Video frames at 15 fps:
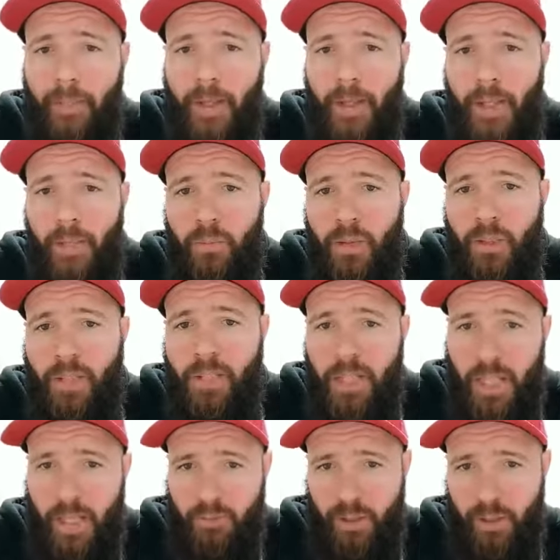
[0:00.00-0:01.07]
and we
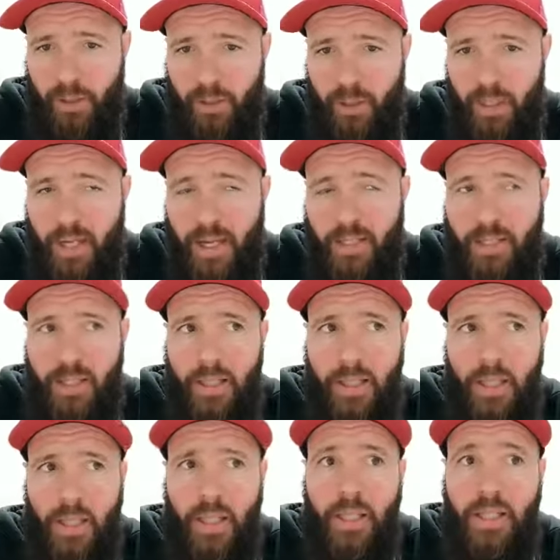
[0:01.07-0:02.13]
discovered that
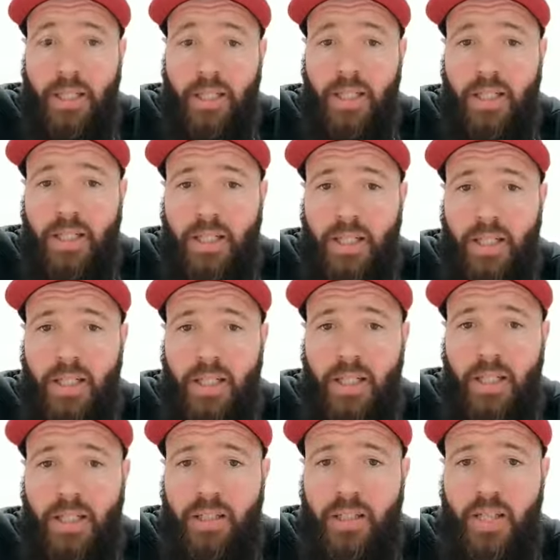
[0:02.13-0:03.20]

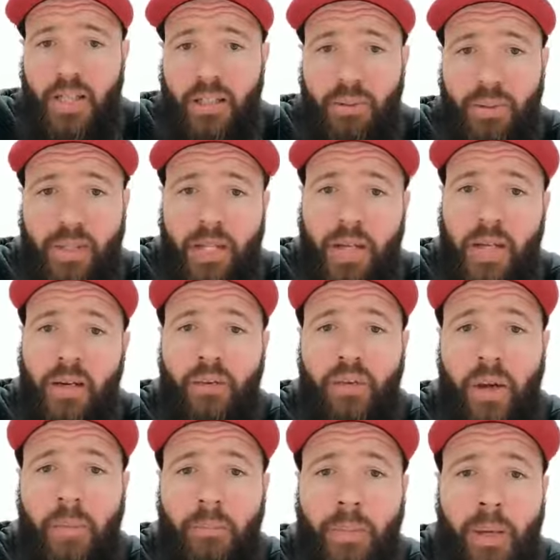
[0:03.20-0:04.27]
66% of
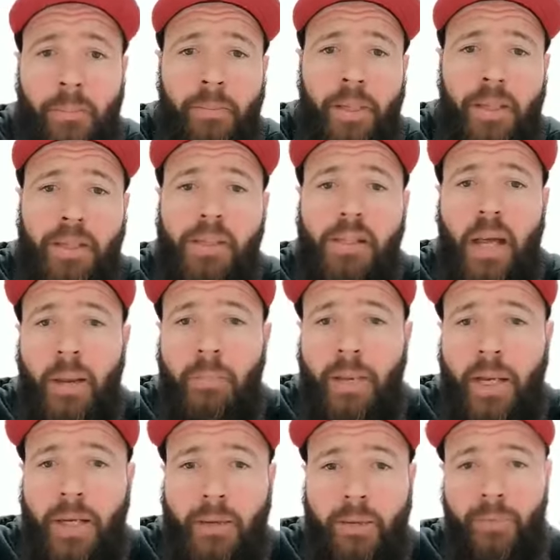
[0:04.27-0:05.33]
our members are
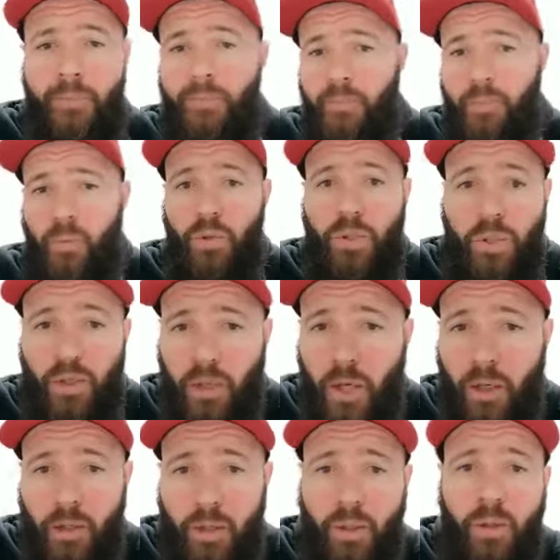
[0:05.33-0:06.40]
men, which is
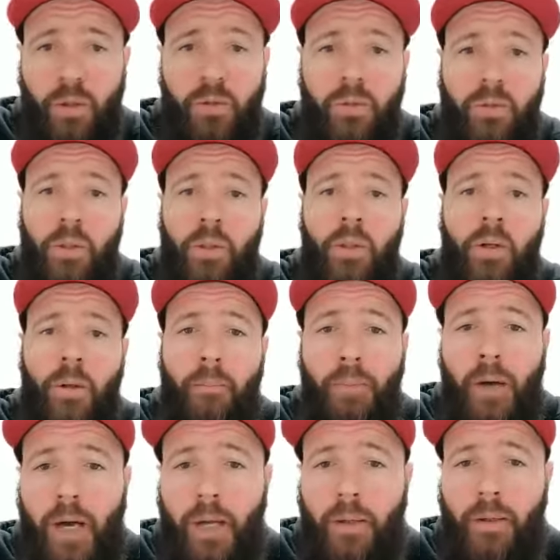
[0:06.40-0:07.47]
totally cool.
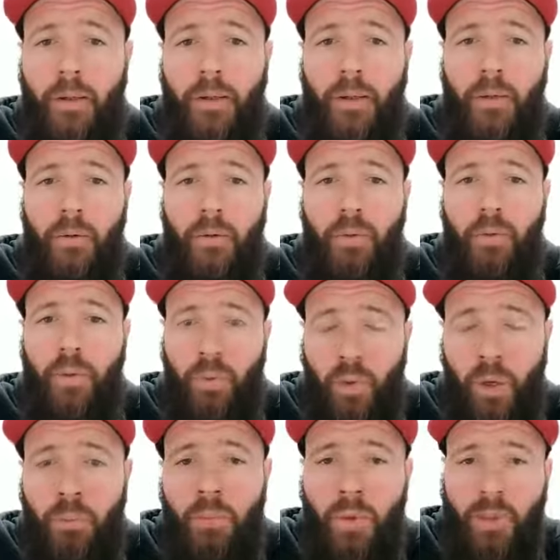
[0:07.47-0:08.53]
But we
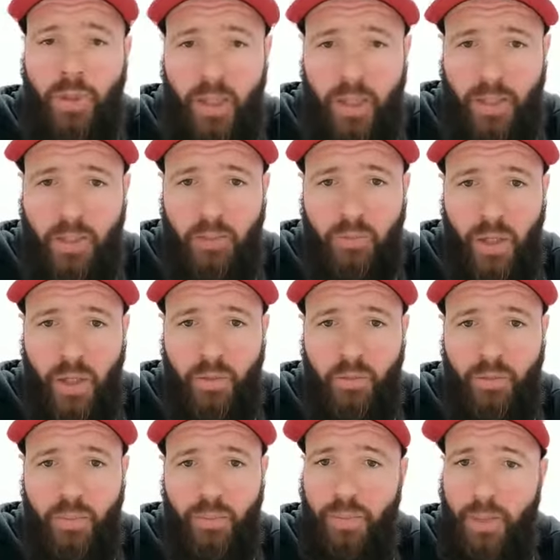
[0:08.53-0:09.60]
want more chicks
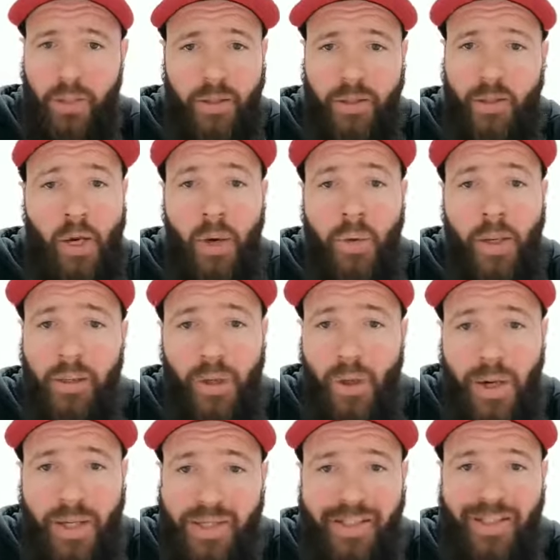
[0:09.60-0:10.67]
involved because no one
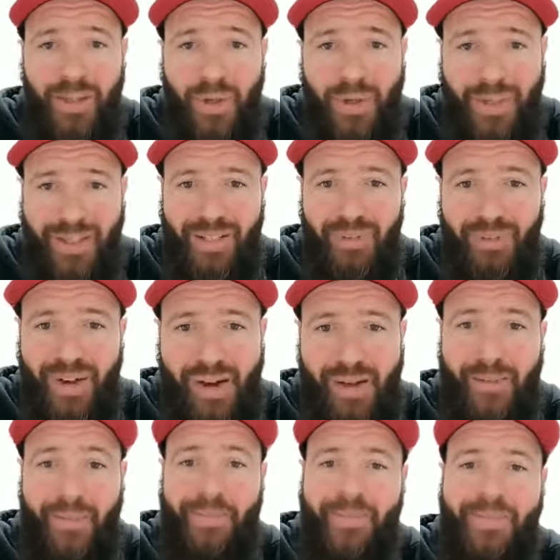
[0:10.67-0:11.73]
likes a sausage
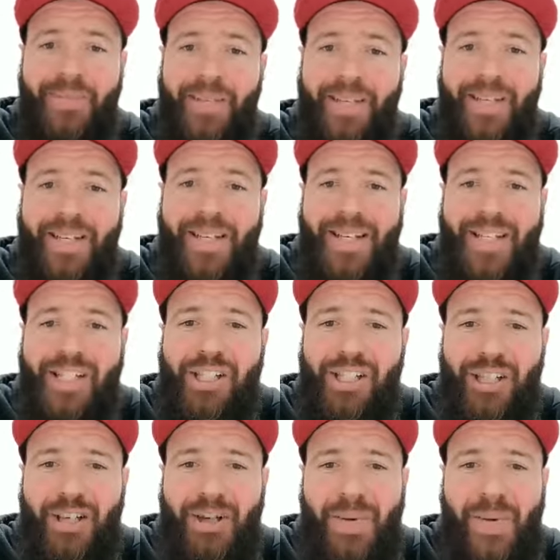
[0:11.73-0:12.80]
farm.
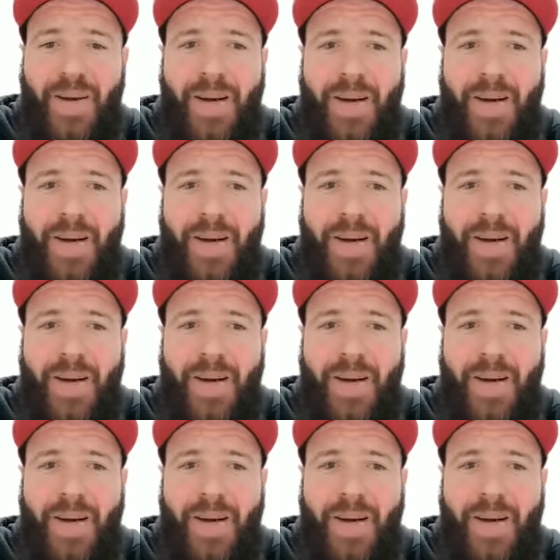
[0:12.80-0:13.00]
So,